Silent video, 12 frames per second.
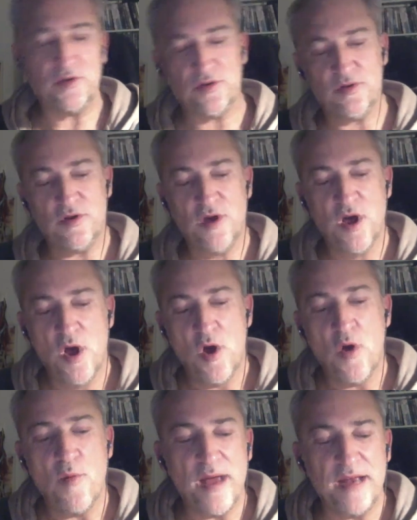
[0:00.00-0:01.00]
a
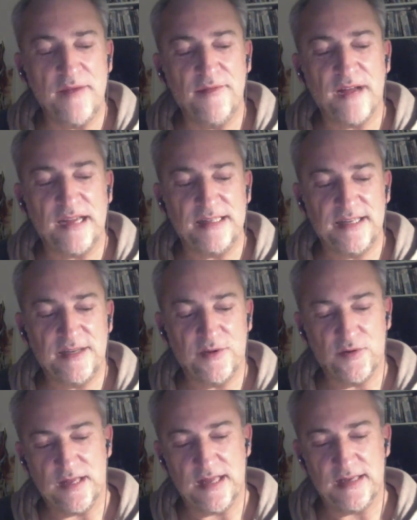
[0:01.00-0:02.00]
man fighting
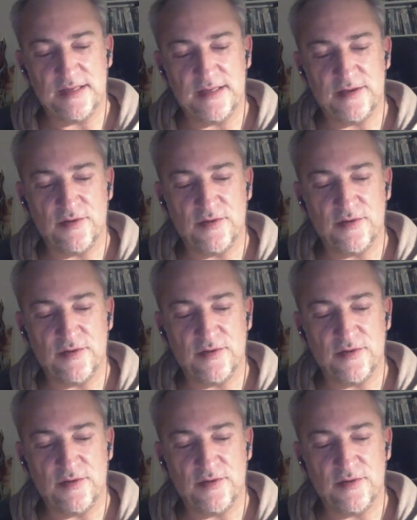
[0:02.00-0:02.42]
against